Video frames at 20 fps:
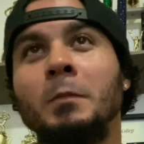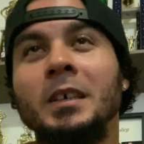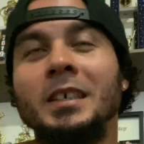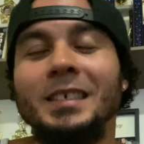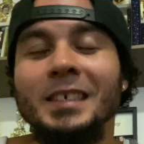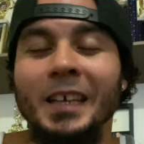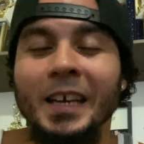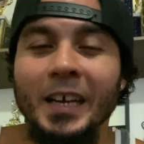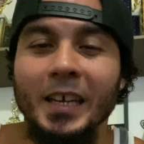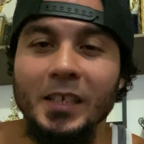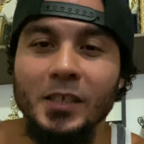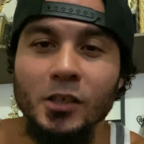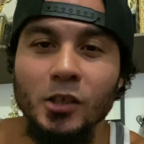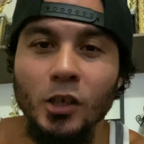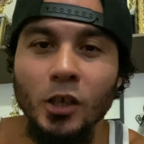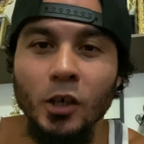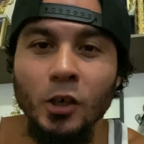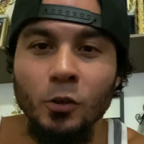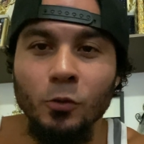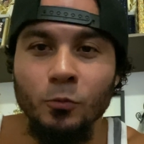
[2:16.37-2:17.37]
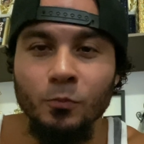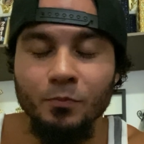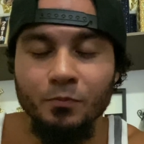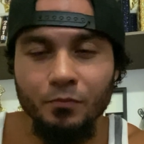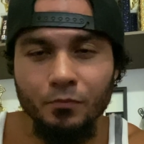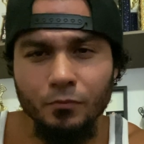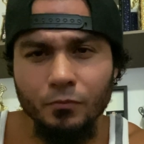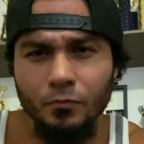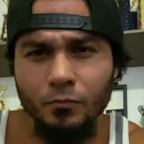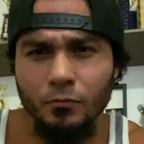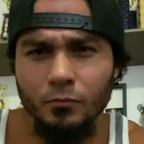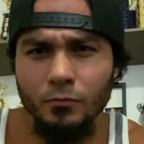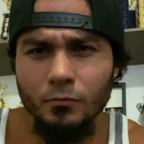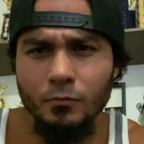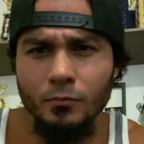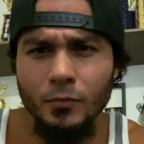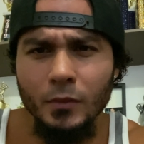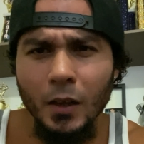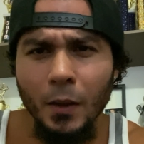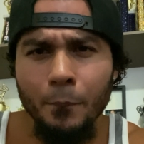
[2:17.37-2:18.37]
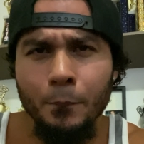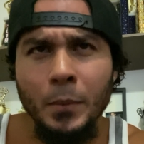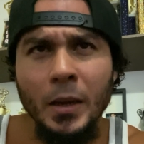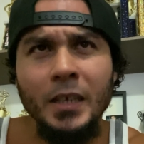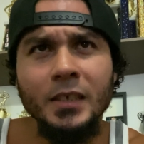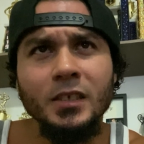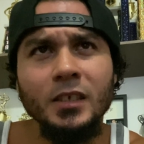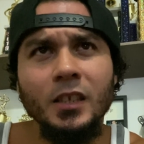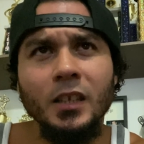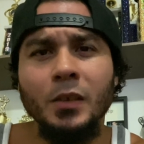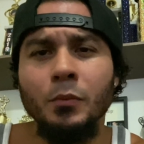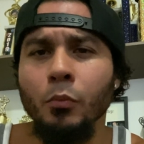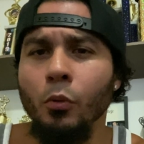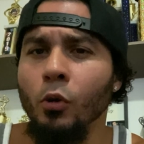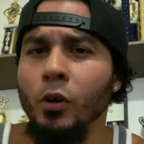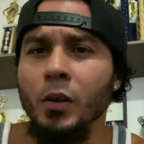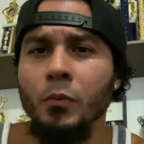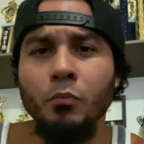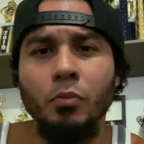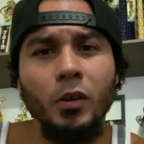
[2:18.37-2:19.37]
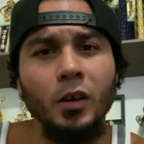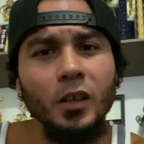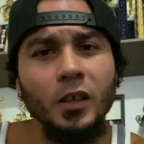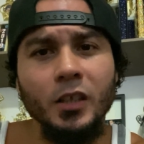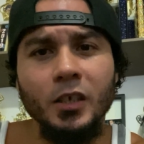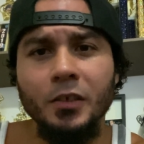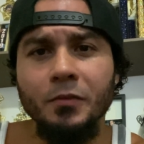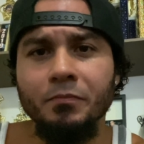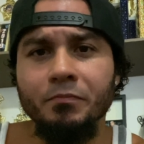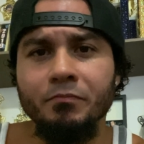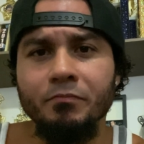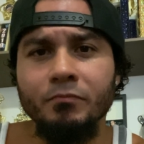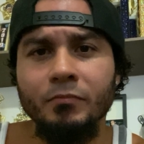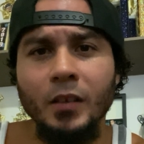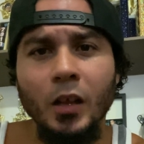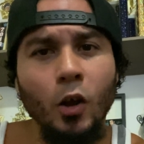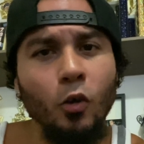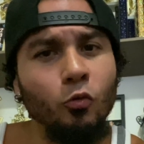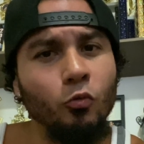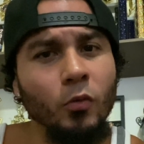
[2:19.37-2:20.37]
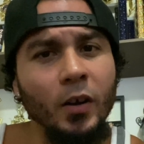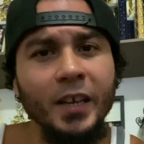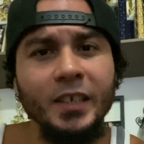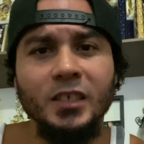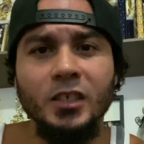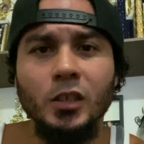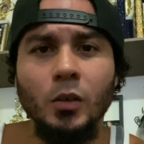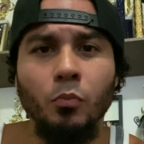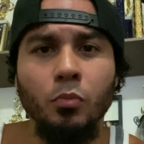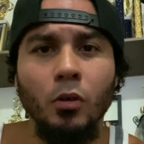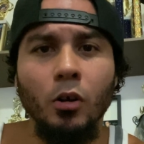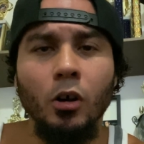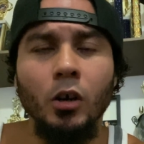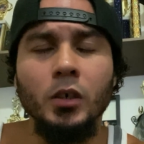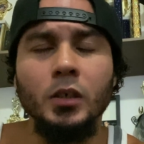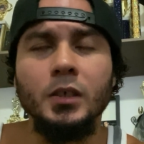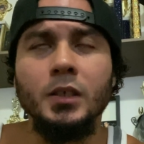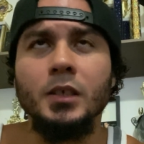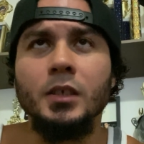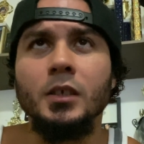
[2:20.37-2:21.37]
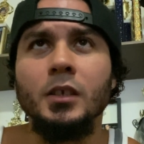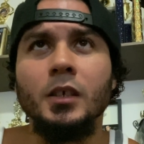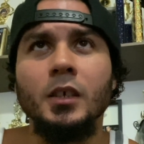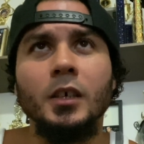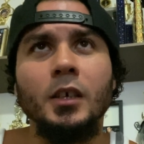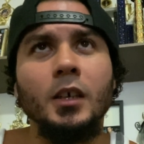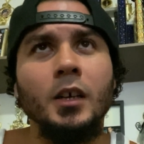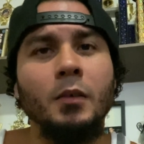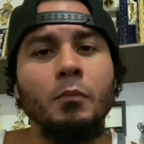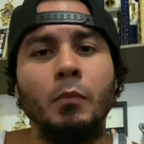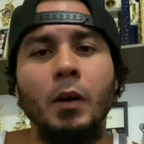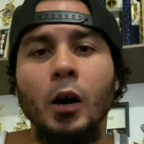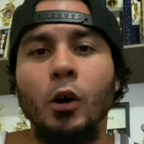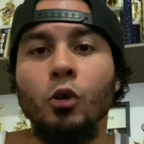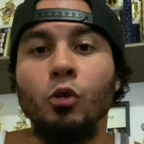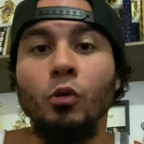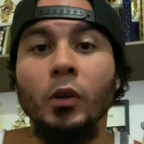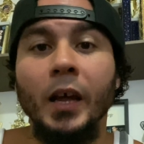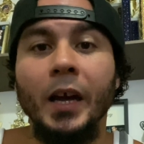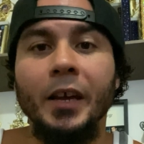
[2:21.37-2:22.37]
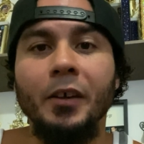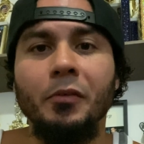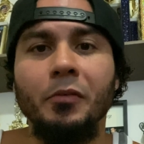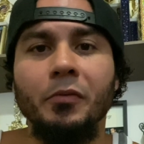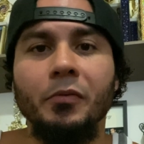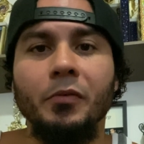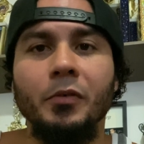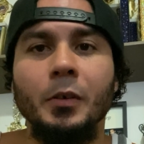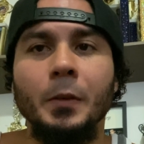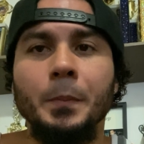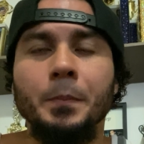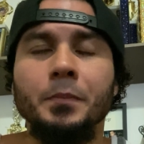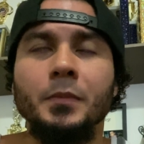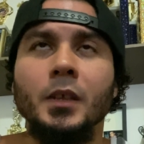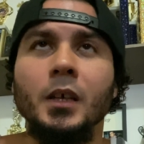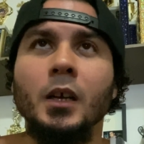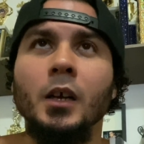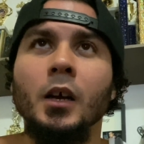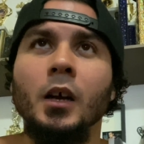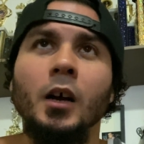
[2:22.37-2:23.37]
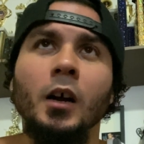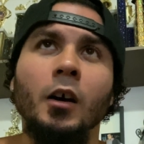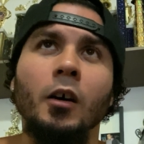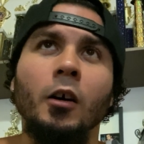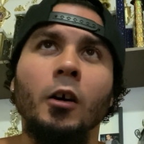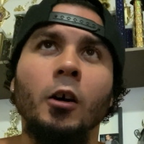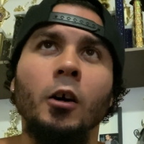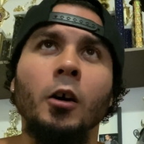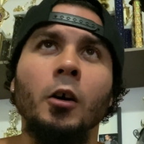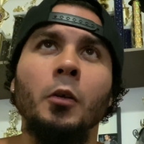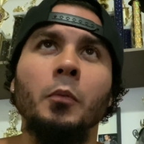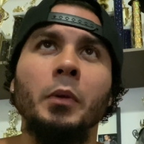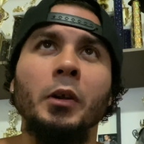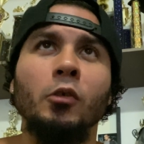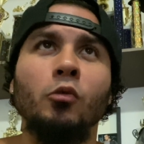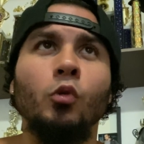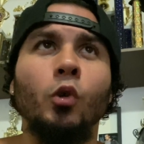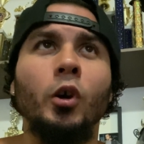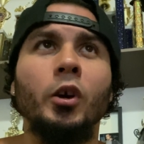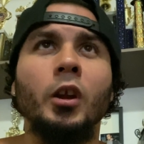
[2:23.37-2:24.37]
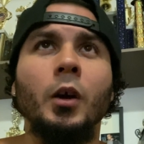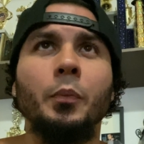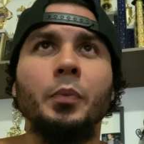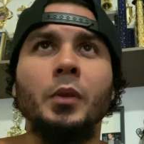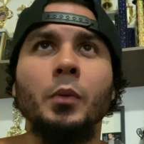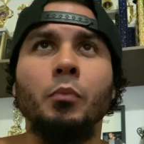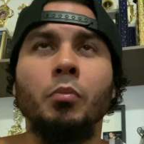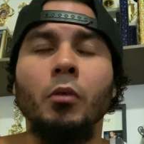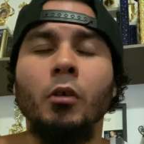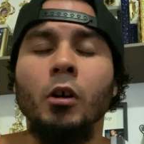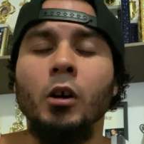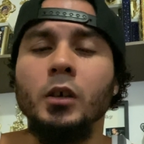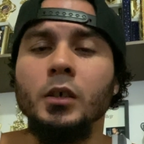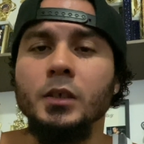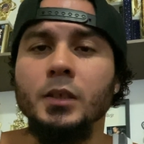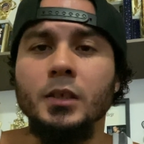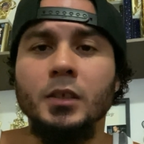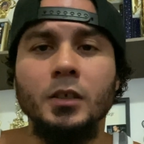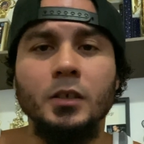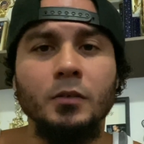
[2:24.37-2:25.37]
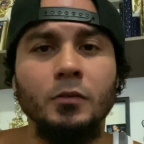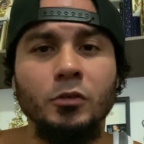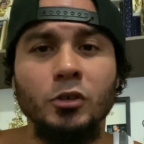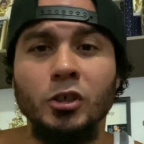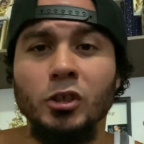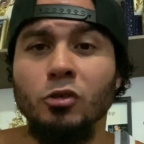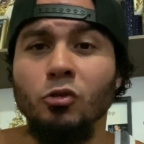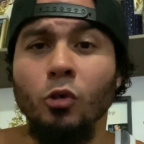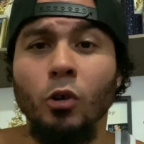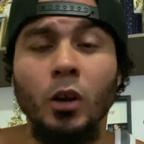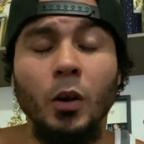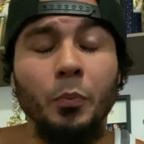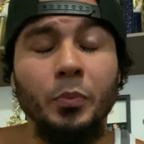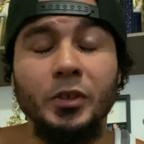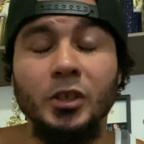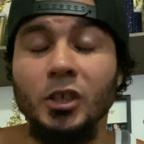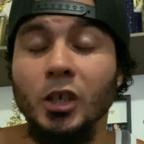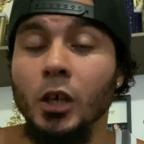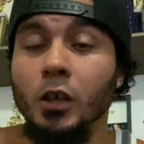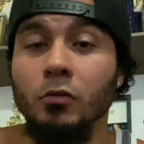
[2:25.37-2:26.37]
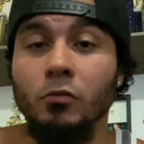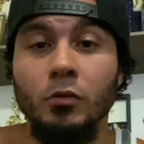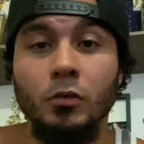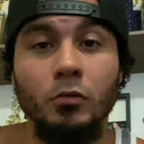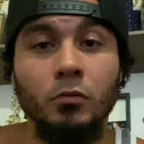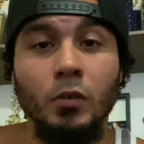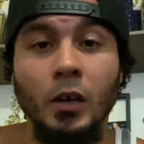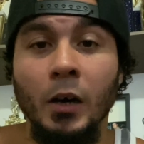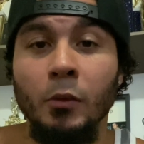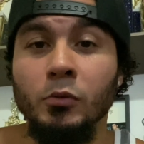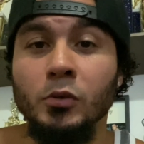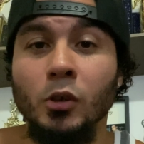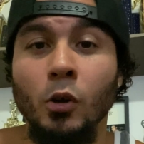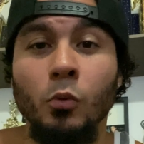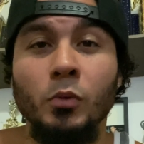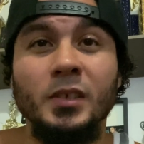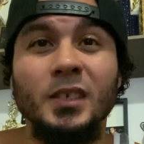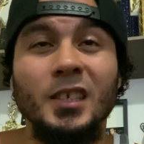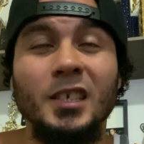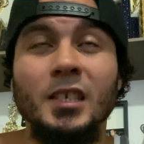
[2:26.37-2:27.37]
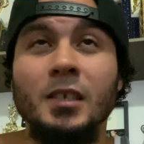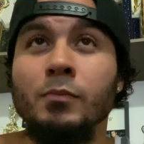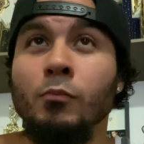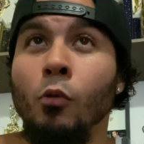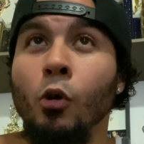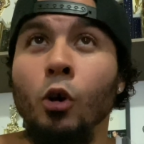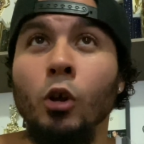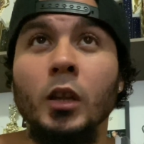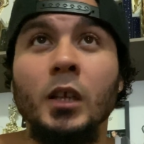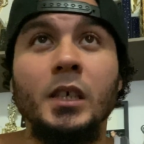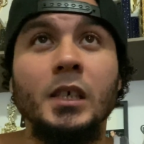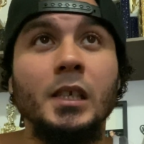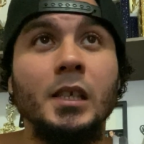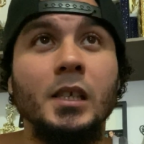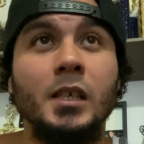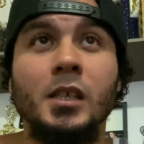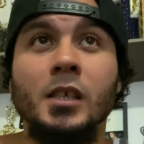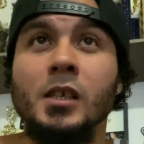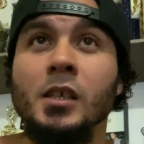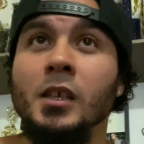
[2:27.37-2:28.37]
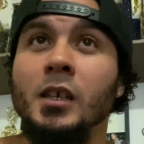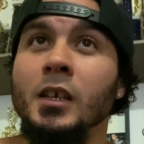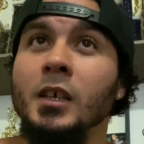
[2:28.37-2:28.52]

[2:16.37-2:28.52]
Yeah, so basically born in Brooklyn, raised in the Bronx my whole life. And growing up in the Bronx, just growing up in general, I was always the smallest,